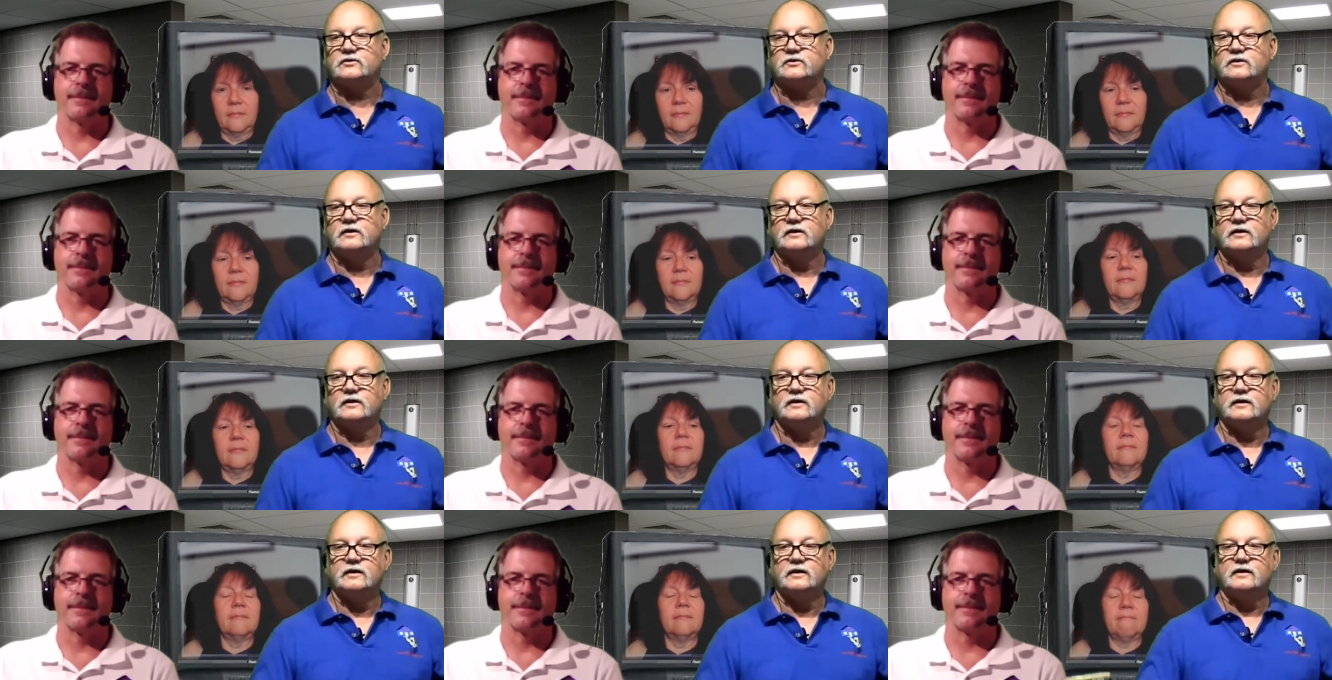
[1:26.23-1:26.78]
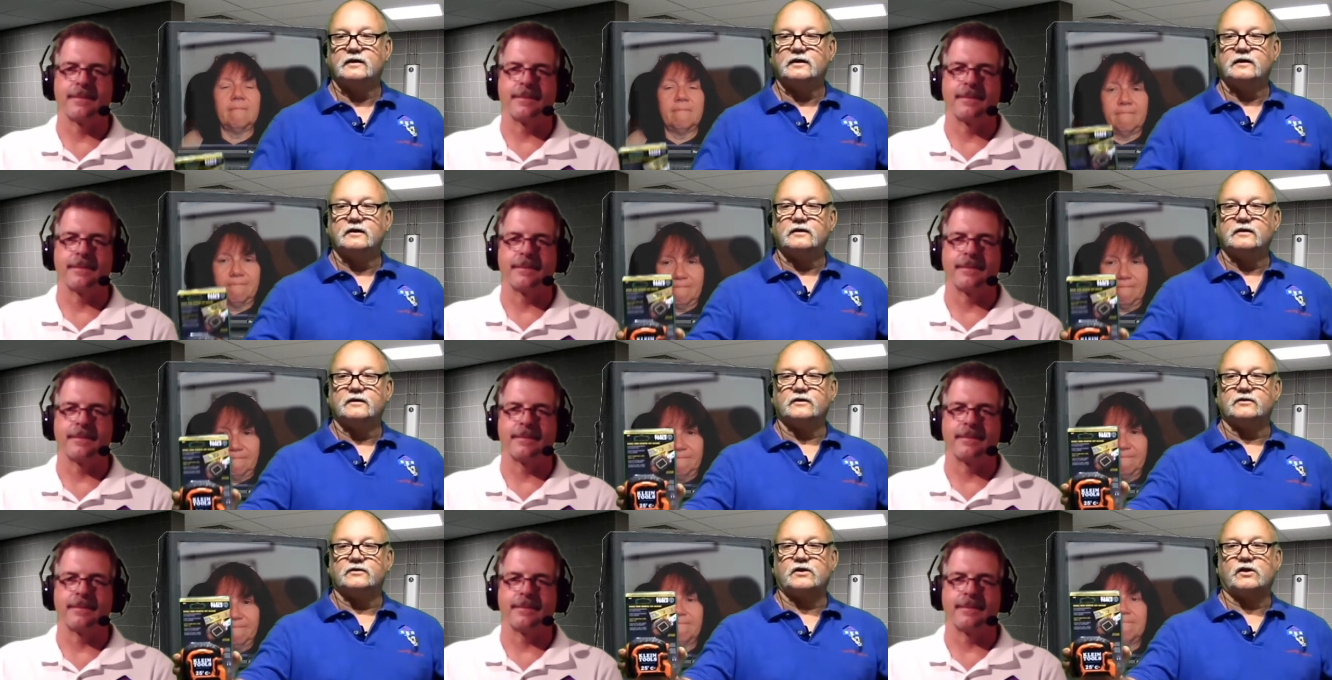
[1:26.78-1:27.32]
Speaker 1: this
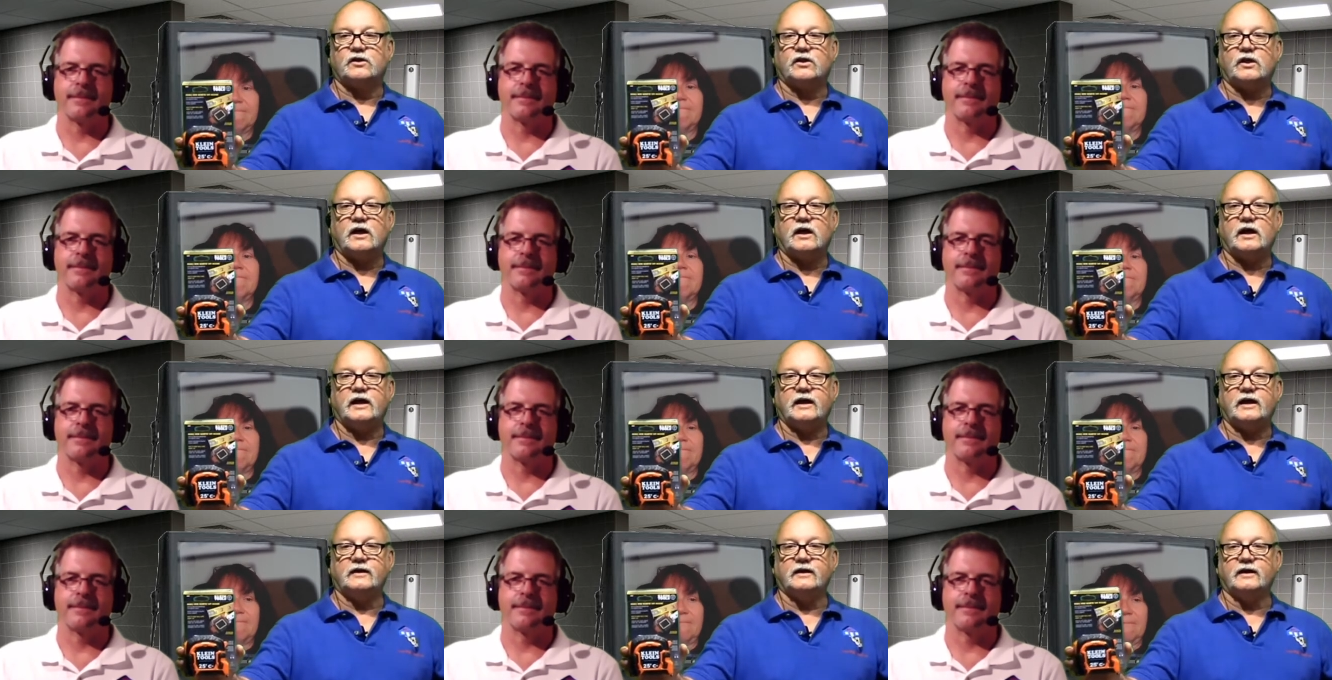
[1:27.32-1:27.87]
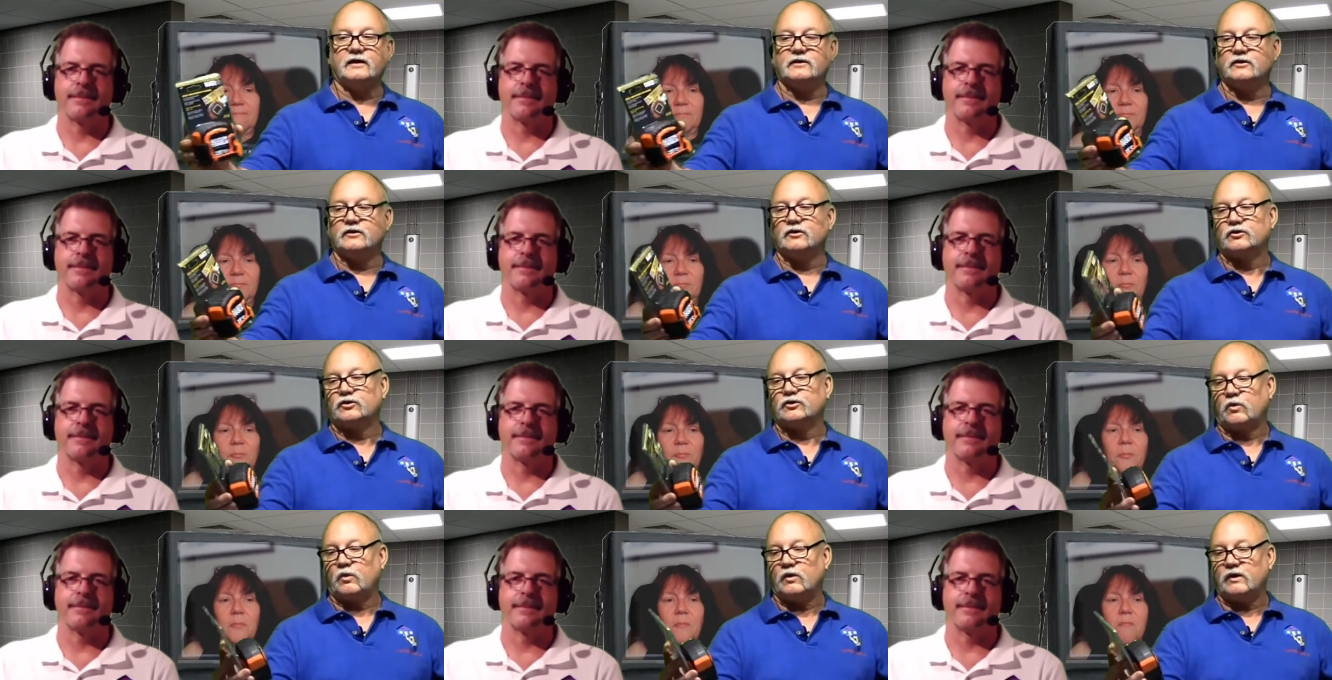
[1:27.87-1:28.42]
this
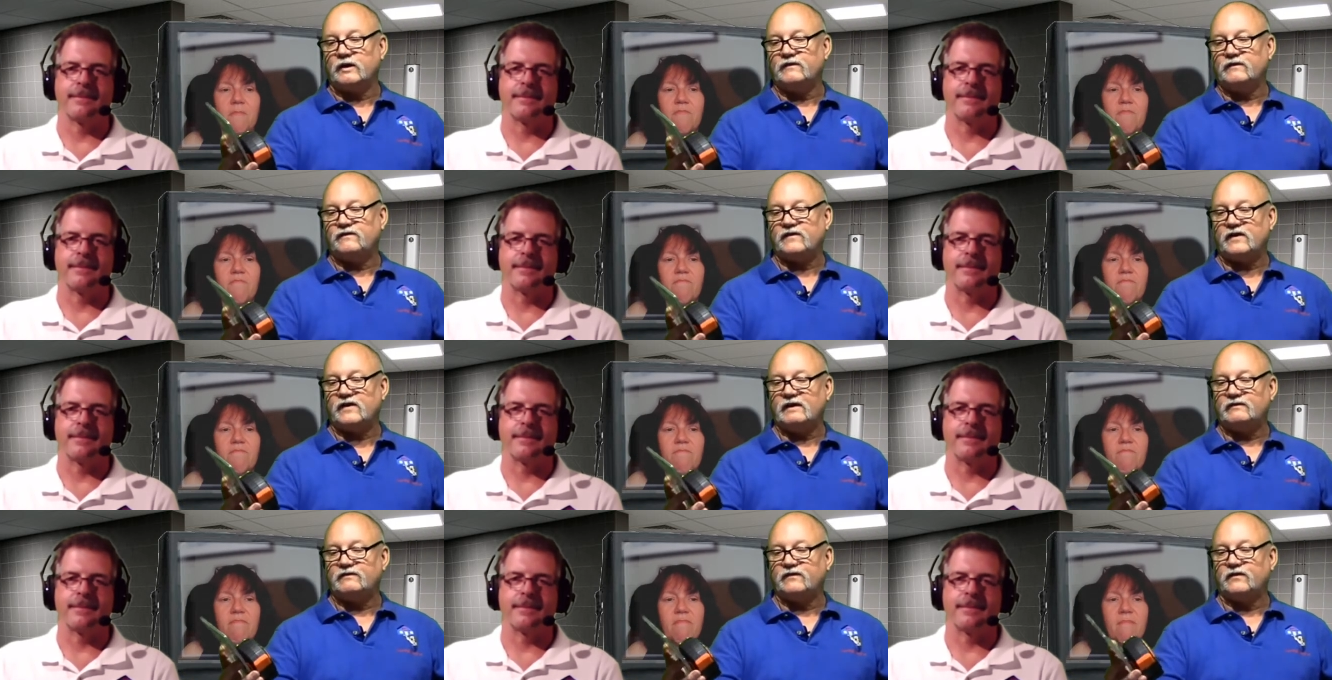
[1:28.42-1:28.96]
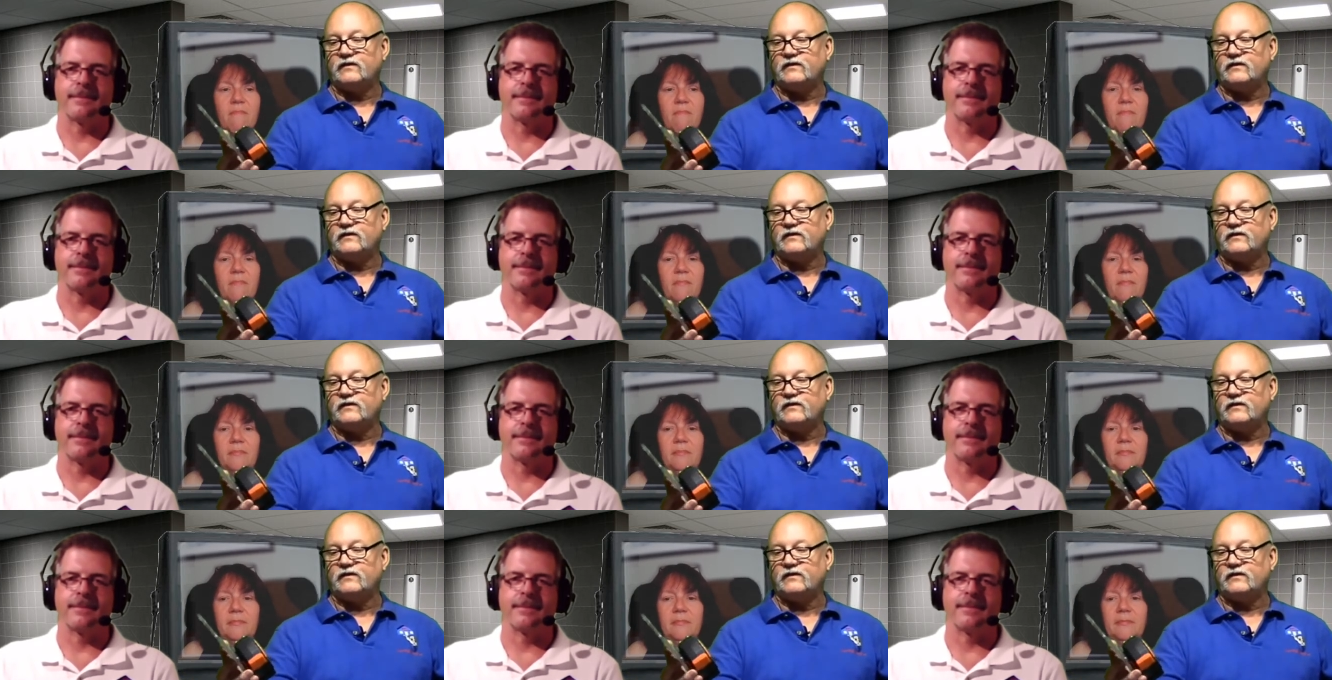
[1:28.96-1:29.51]
Klein 25
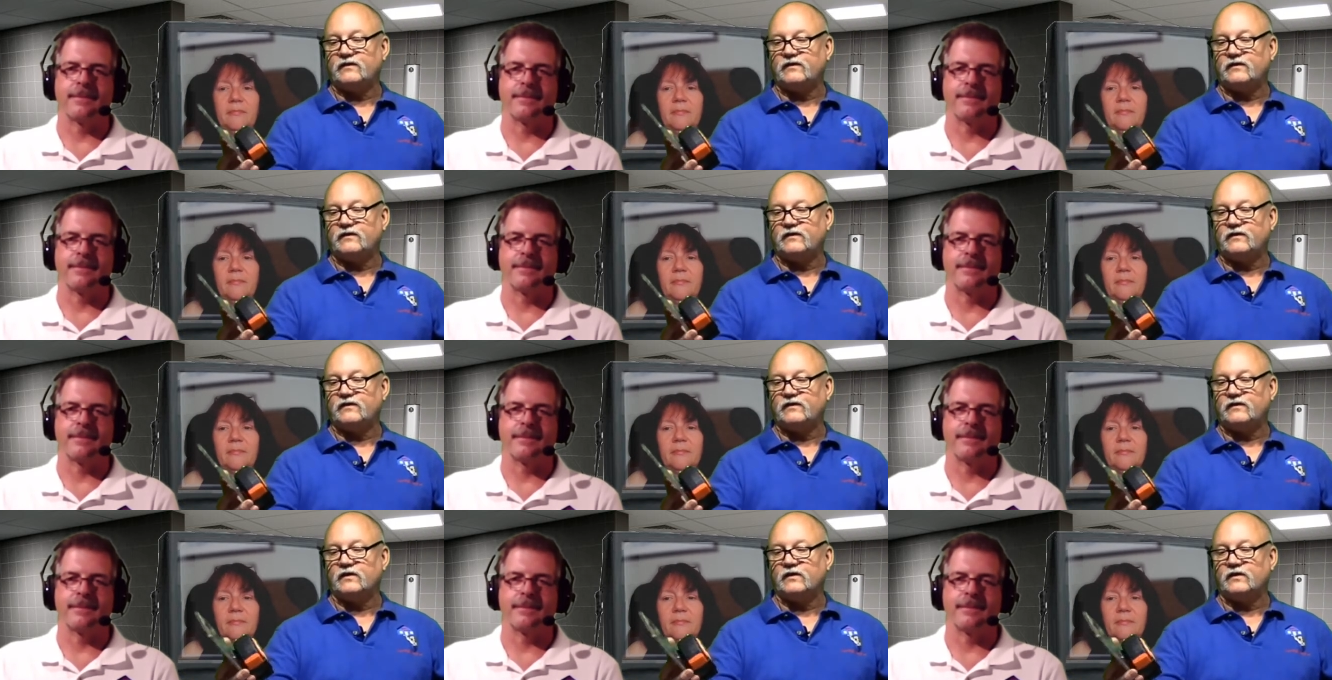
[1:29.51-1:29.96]
foot tape